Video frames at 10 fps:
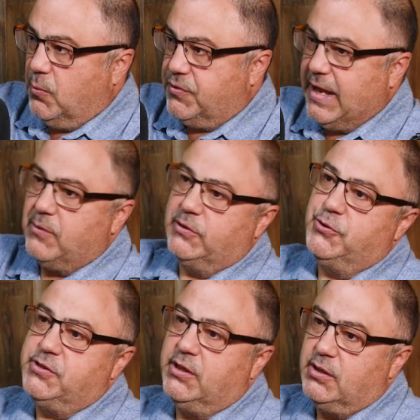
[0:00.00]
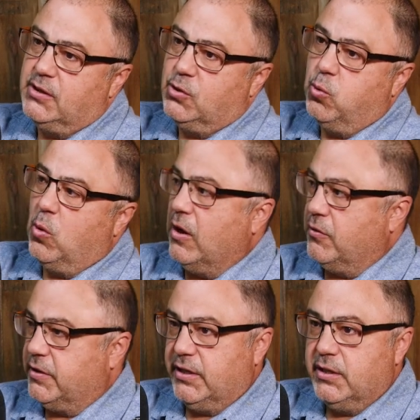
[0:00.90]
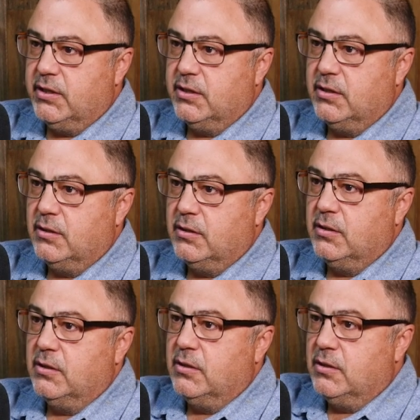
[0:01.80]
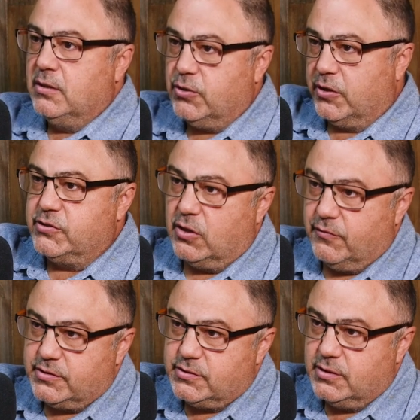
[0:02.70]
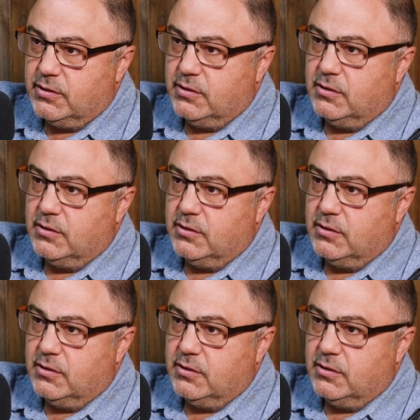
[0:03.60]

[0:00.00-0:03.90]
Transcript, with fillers: without losing quality during service?